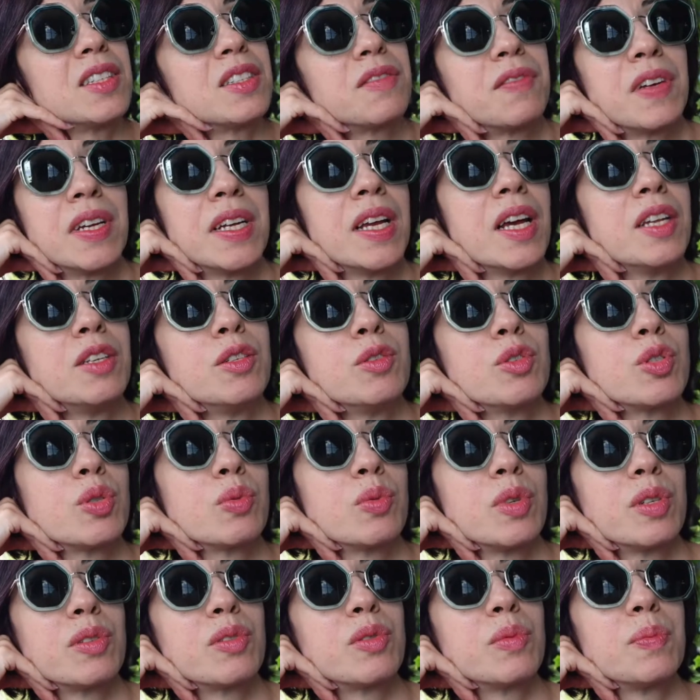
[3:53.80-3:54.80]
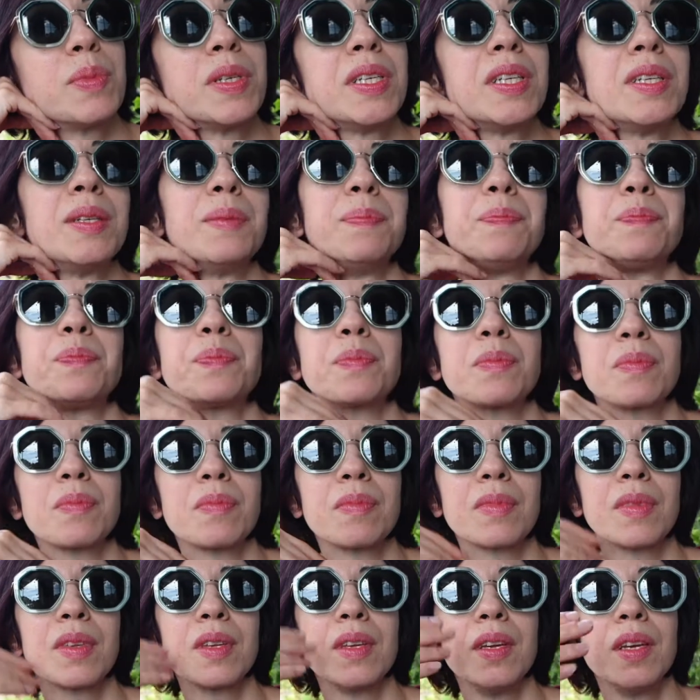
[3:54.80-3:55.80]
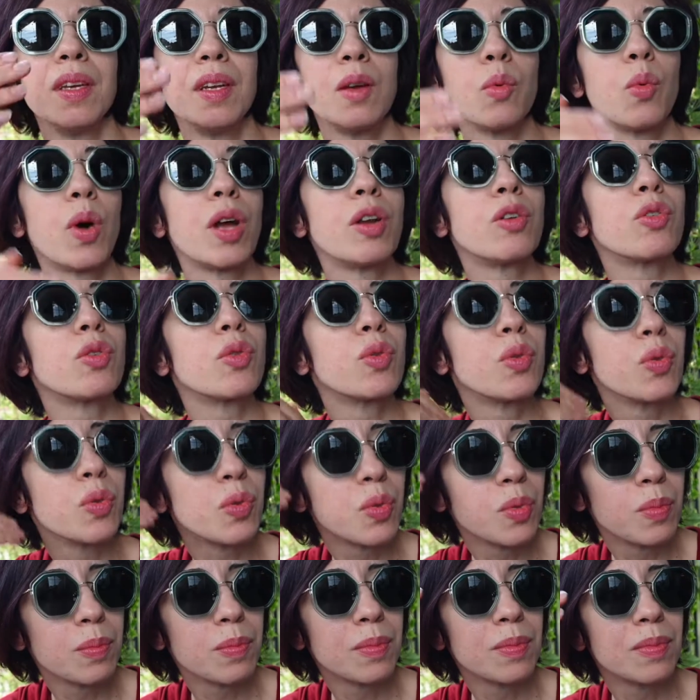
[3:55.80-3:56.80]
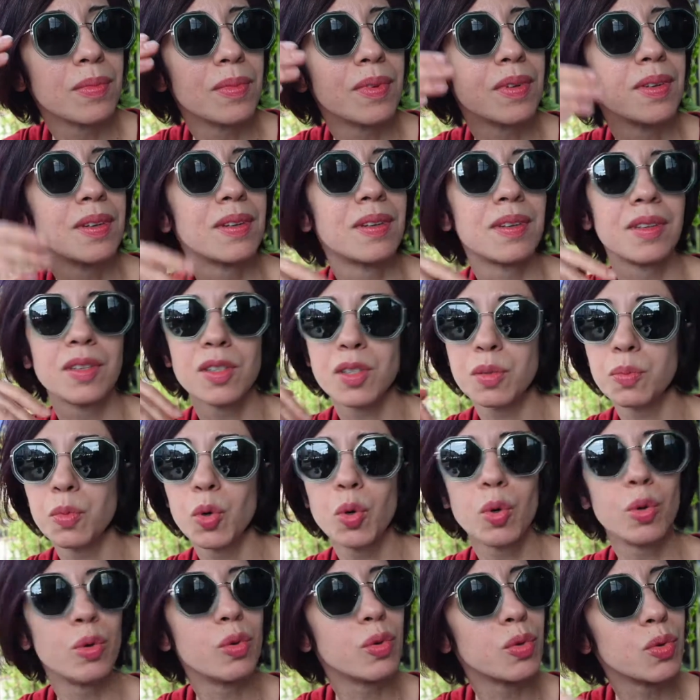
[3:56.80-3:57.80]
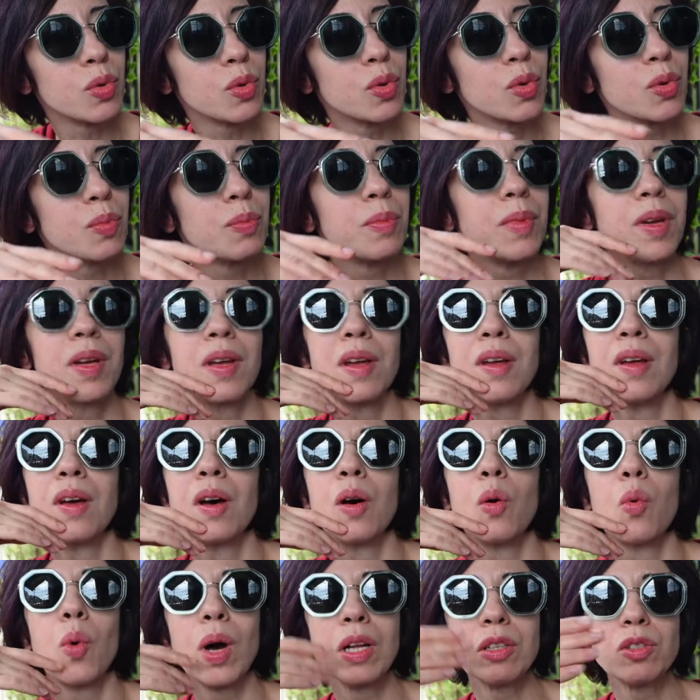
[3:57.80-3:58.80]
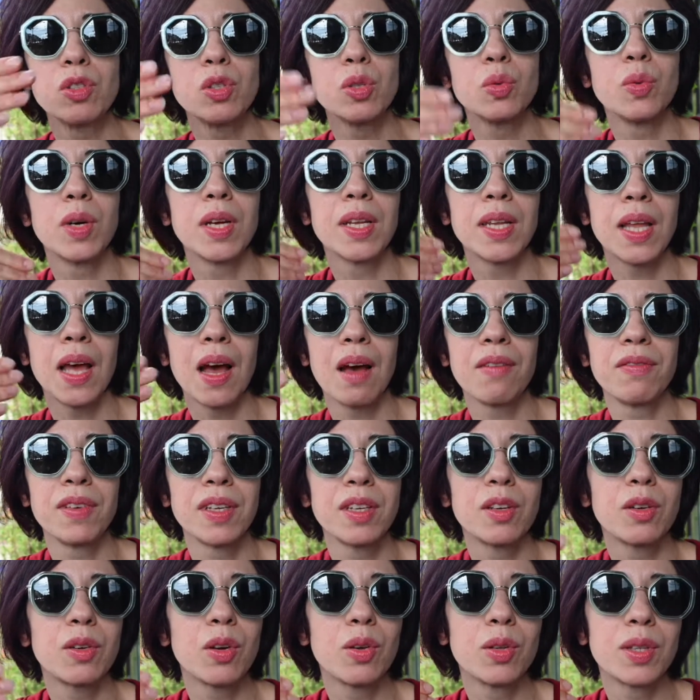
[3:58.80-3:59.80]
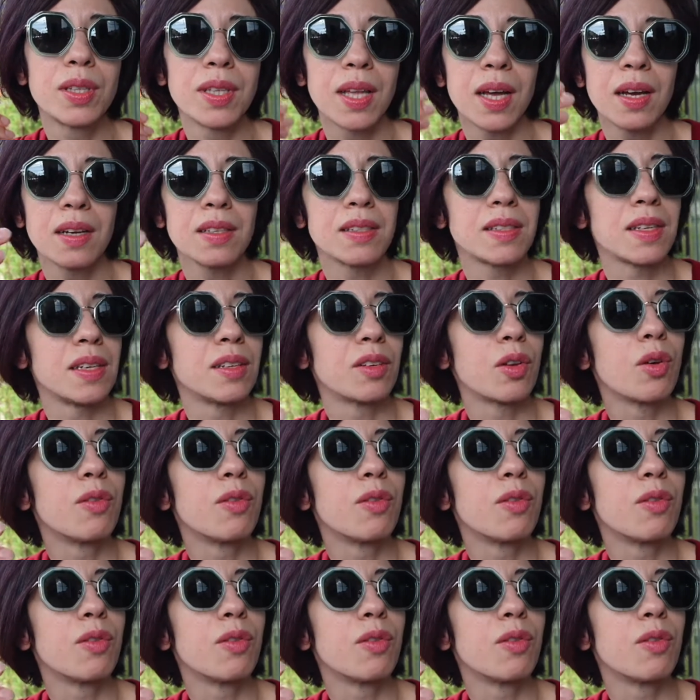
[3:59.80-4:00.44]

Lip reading: it's very unusual to be in a one room, small room, one-to-one, having contacts and